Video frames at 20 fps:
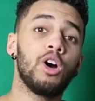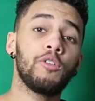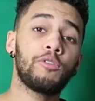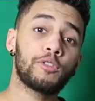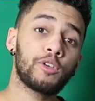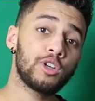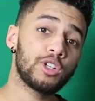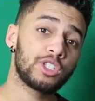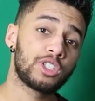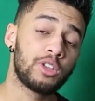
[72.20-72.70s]

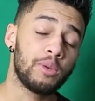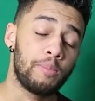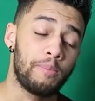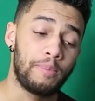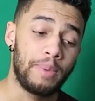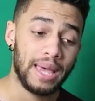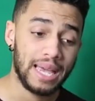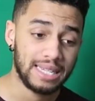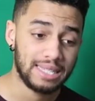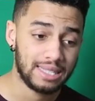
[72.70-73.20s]
of course, the
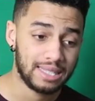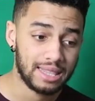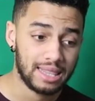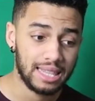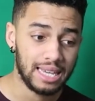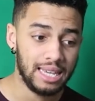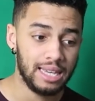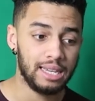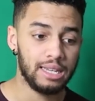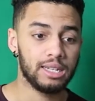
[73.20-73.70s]
best
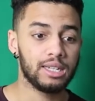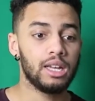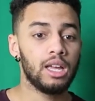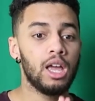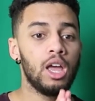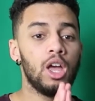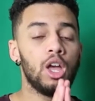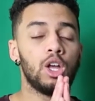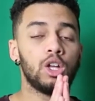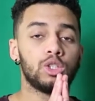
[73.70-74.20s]

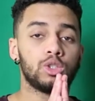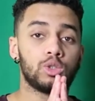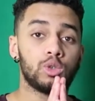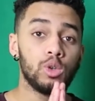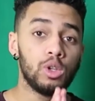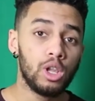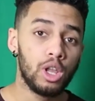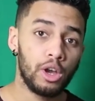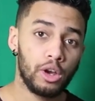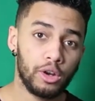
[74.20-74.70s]
thing to
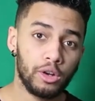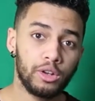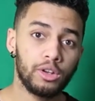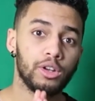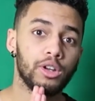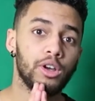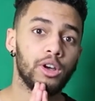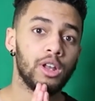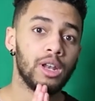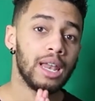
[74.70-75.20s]

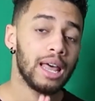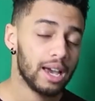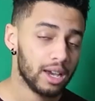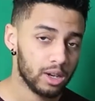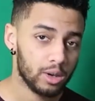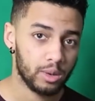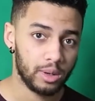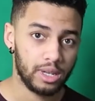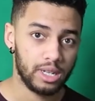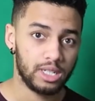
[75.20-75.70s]
learn a
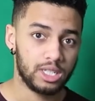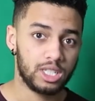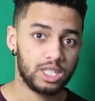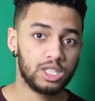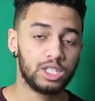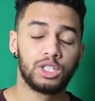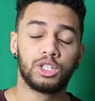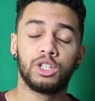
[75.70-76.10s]
language,